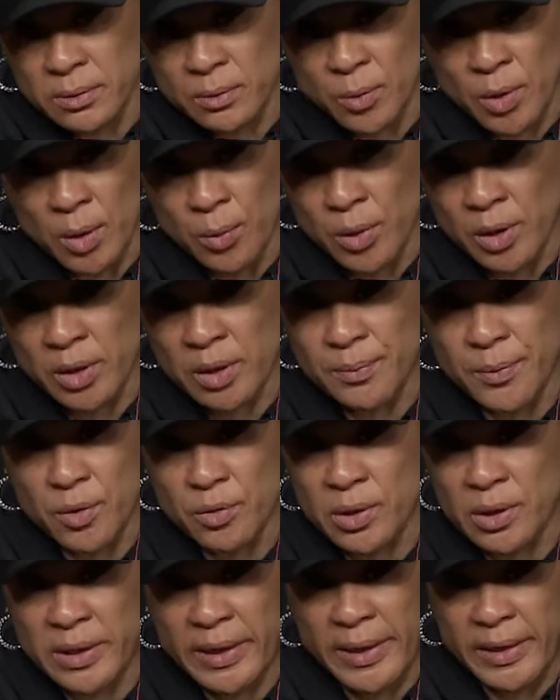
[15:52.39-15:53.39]
where we're
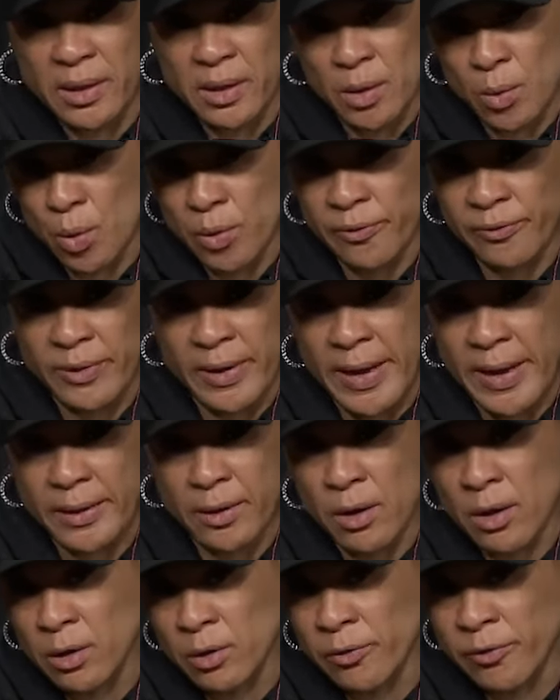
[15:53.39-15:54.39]
communicating, we're
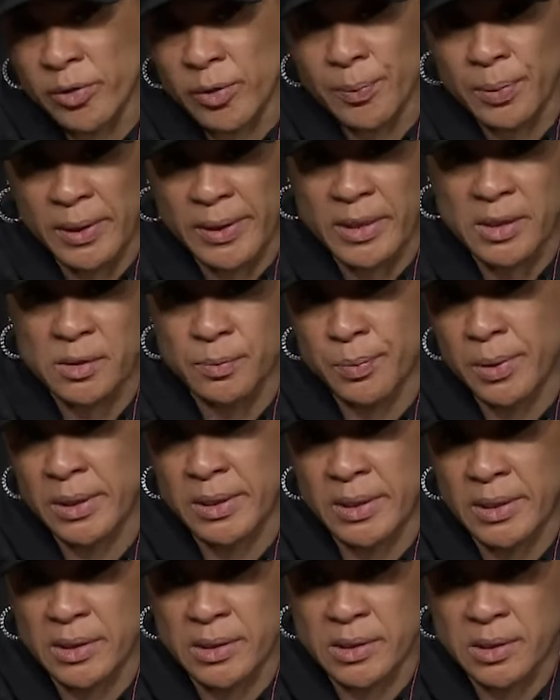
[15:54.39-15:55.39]
flying all over the place,
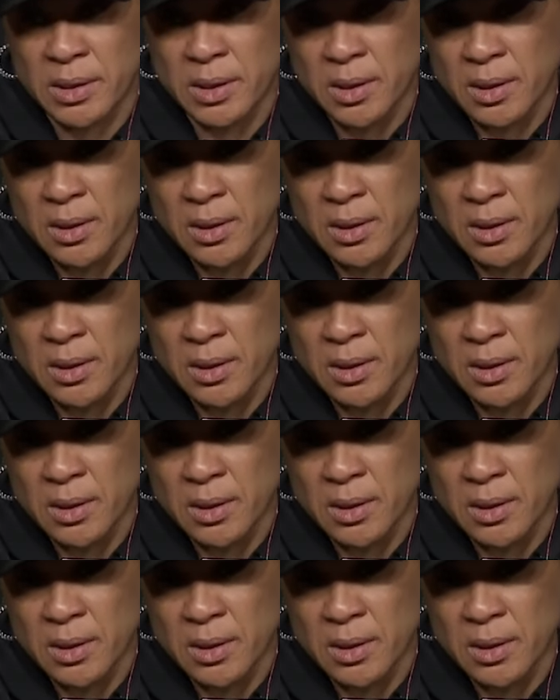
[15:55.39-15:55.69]
but it's